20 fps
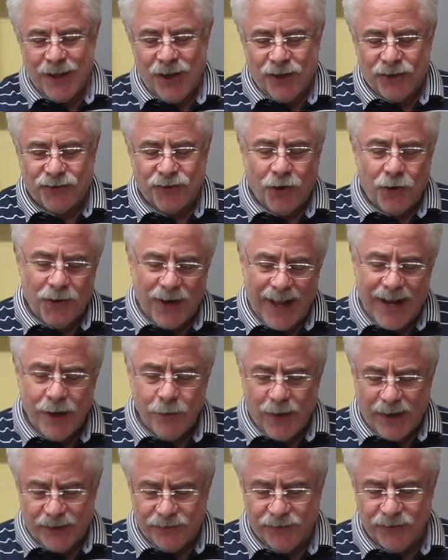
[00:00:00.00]
So
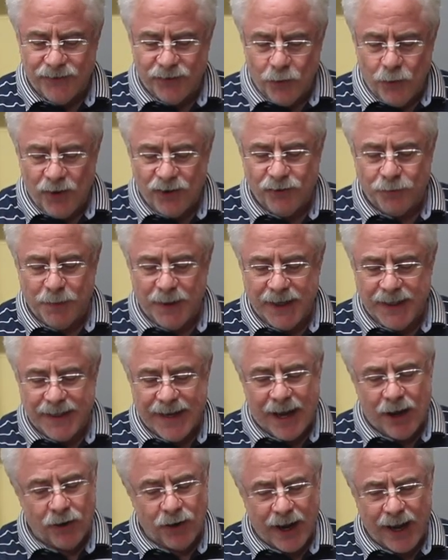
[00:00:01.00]
anyway, since it was spinning
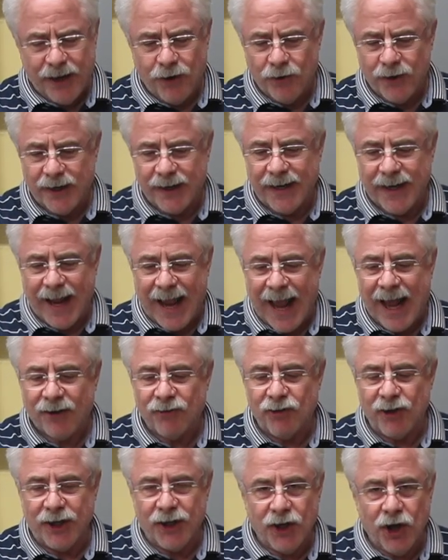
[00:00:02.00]
down, I don't
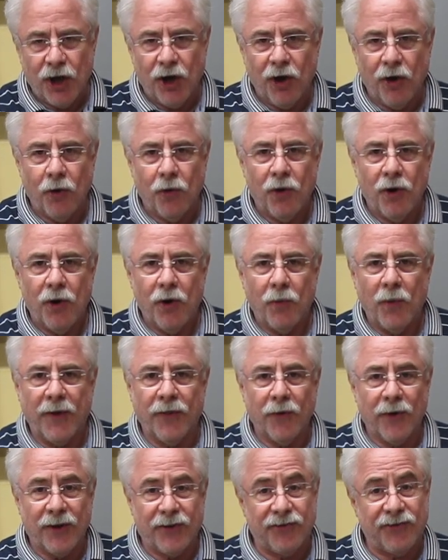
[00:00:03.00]
actually know
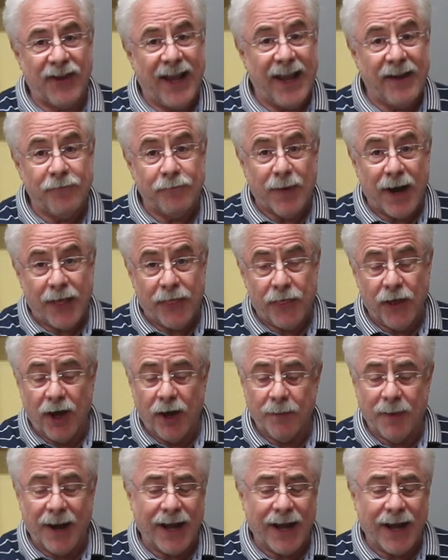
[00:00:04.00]
whether it saved my thumb.